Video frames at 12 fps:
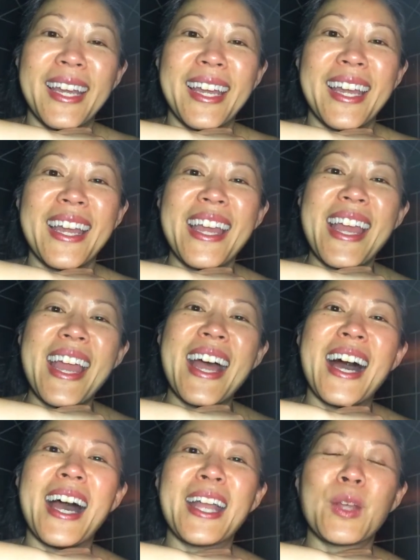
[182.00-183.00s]
uh,
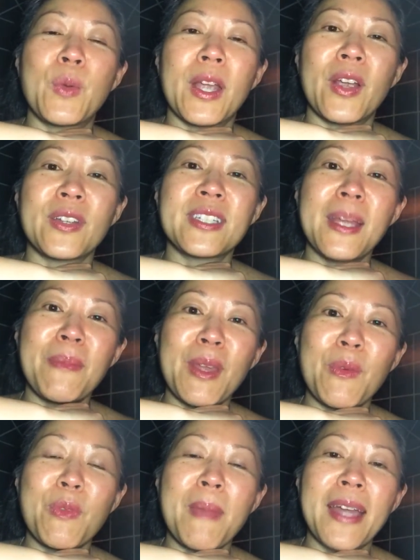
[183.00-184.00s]
and quicker. And same
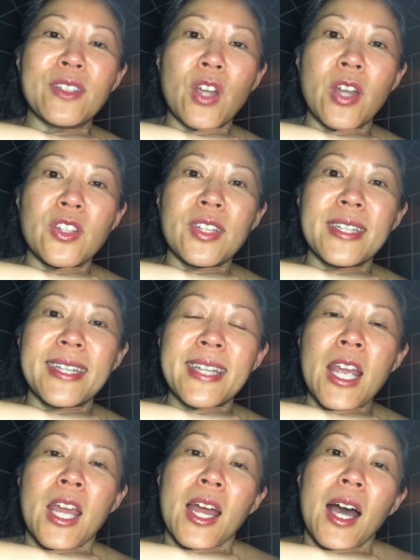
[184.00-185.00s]
thing with mass
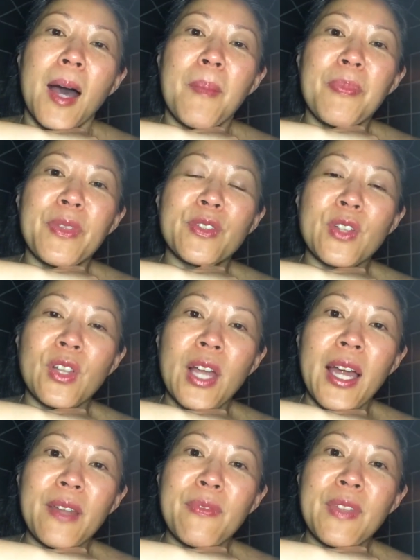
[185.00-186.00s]
consciousness. Um, there's a
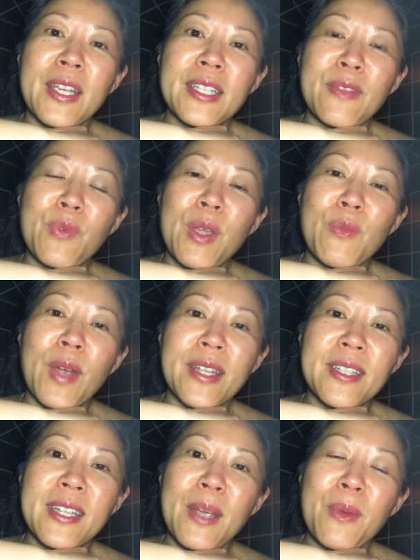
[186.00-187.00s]
lot of things, if we
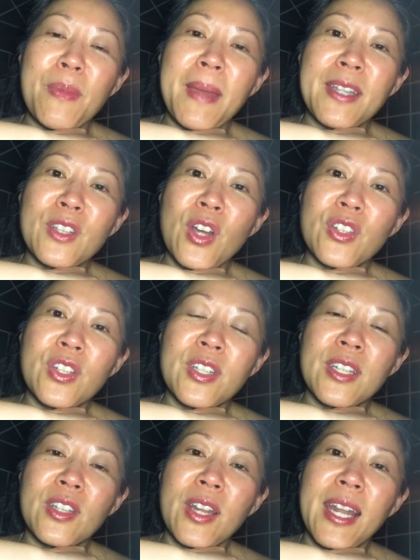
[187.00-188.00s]
resonate with mass
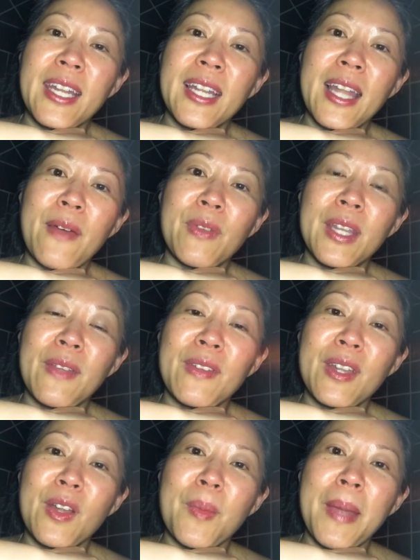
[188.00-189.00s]
consciousness on any level,
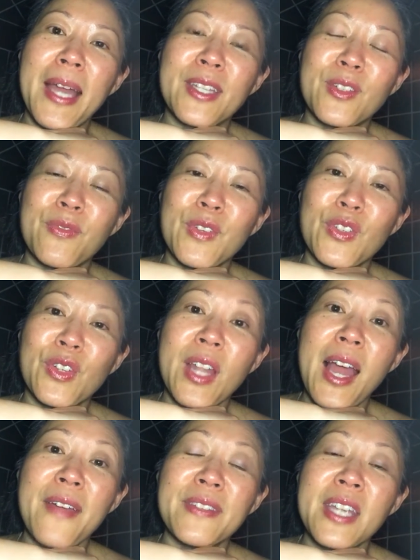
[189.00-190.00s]
even in our past or future
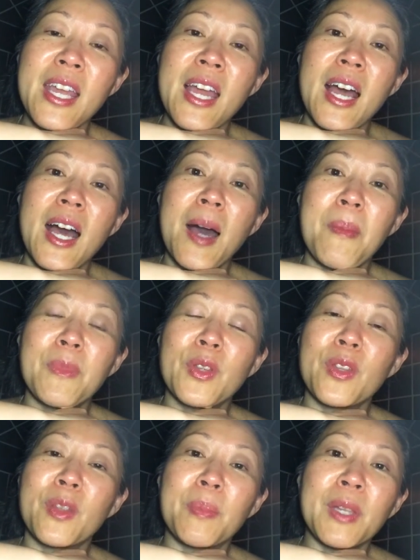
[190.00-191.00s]
lives, um,
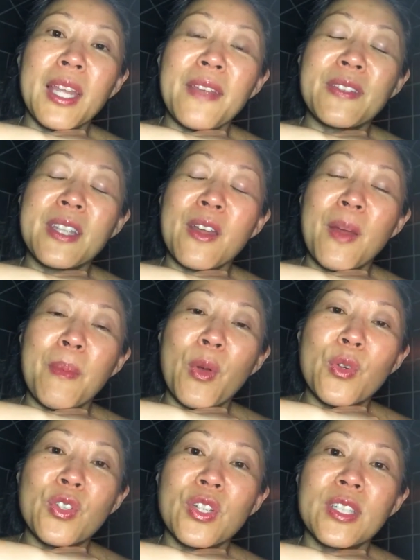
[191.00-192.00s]
the, the beliefs, the
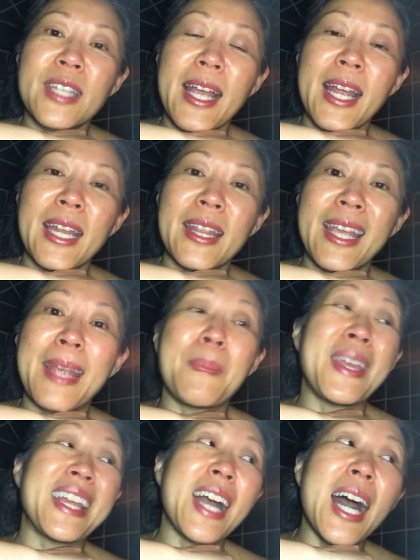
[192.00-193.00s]
emotions, that kind of thing,
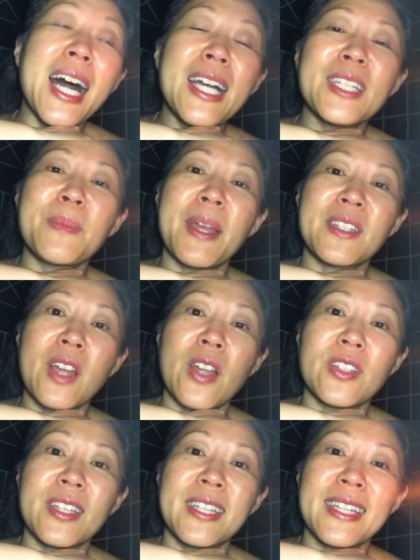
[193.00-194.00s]
because mass
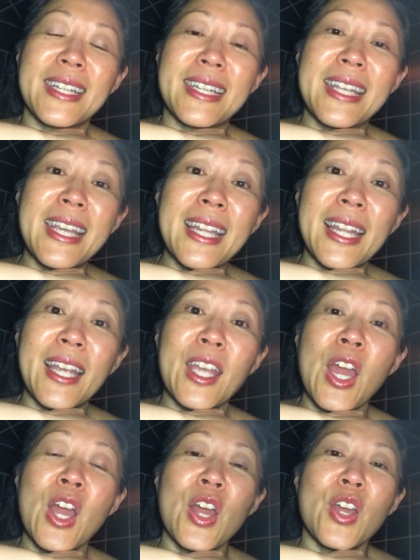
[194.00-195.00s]
consciousness is
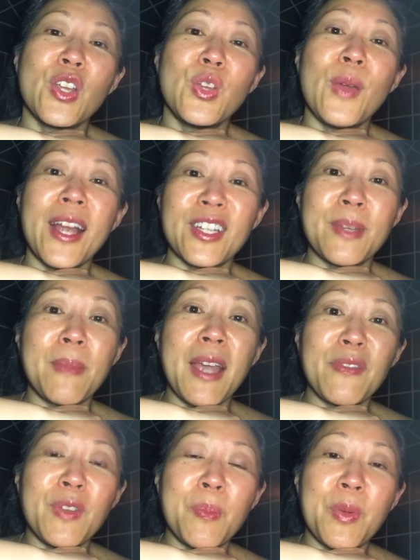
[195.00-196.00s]
healing, you actually
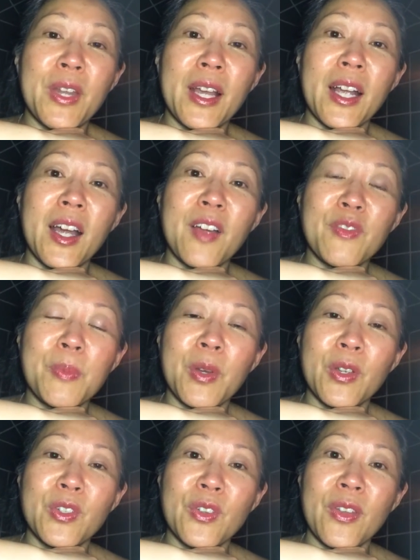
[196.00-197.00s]
might feel pretty
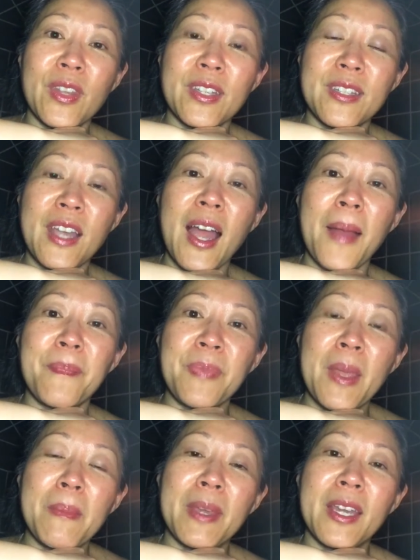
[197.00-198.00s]
uncomfortable during this time
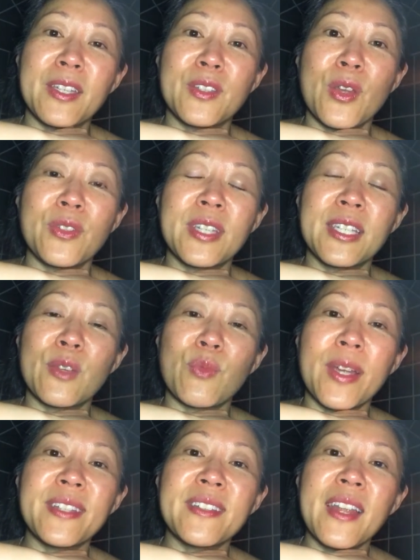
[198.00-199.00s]
because those things that
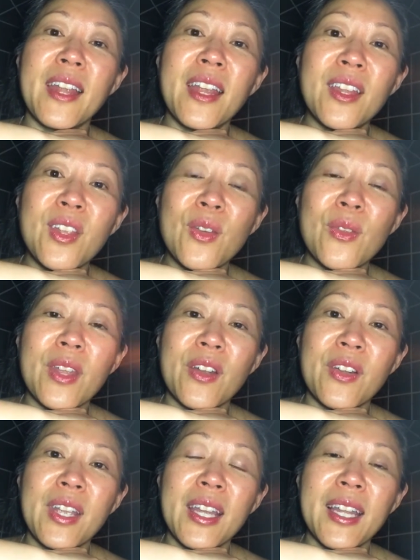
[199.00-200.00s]
resonate in you that
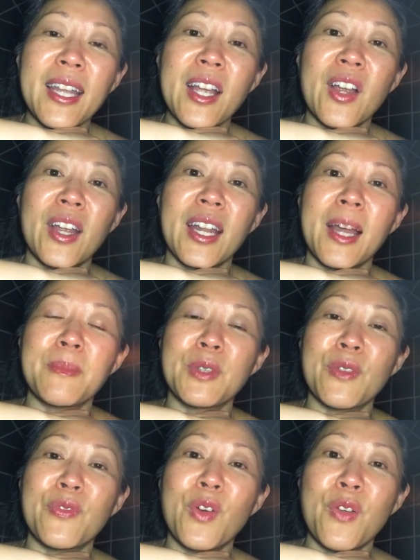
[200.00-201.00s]
are healing are going to come
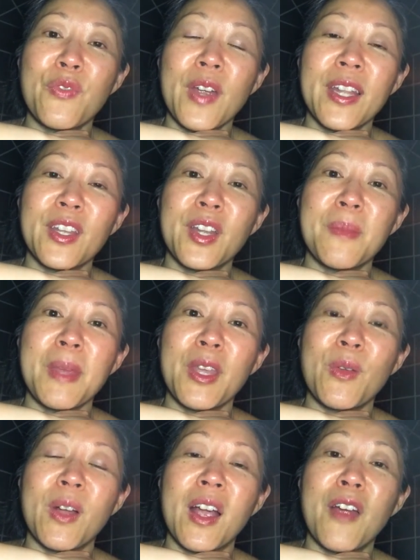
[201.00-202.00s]
to the forefront and they're going to
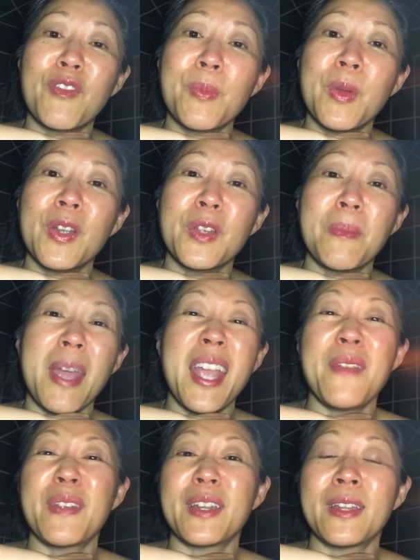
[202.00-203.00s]
make you uncomfortable and you may
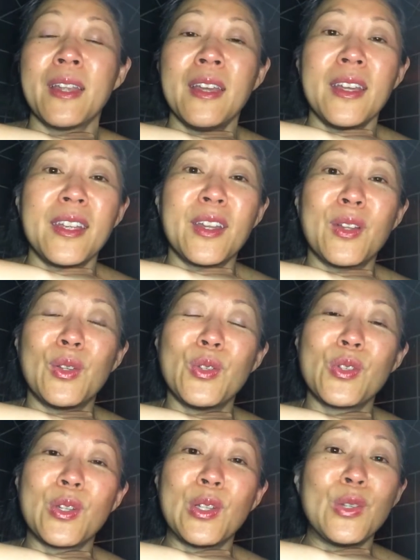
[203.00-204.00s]
even, you know,
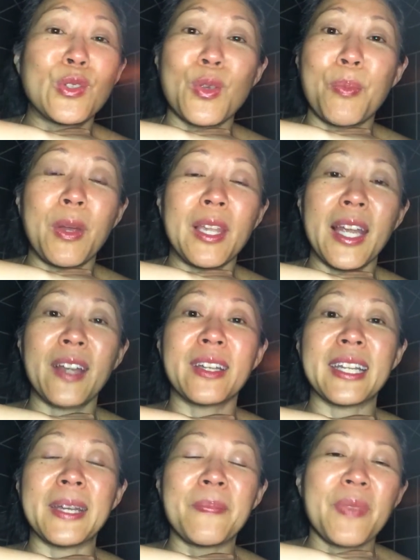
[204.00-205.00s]
lose, lose your
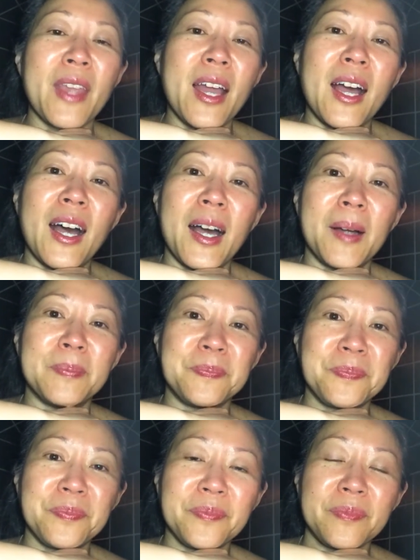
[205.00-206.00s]
polarity. Um,